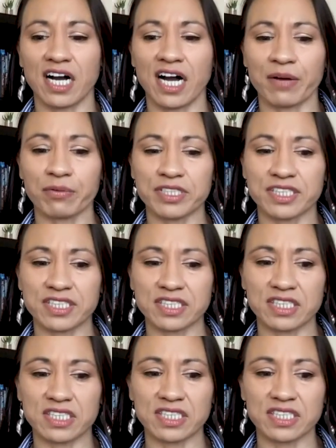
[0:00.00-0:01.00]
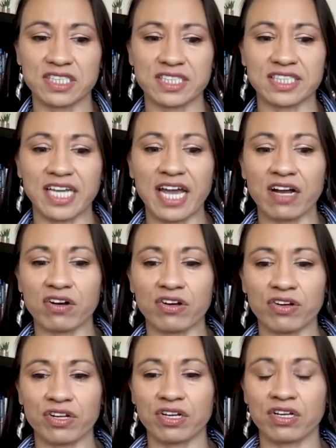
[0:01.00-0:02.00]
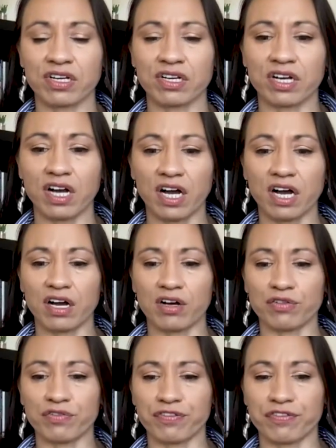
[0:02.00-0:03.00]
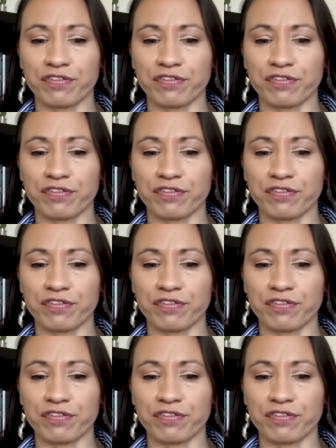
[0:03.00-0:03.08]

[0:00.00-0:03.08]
I was scared of